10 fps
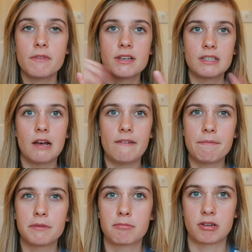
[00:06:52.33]

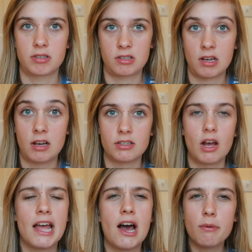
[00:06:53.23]
Southampton pressed us
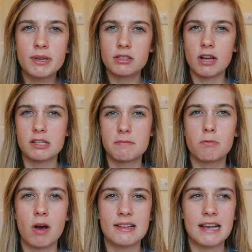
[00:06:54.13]
high. Are we starting to be
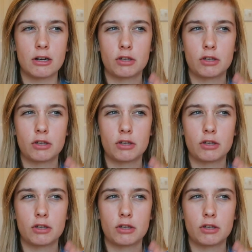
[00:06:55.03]
worked out?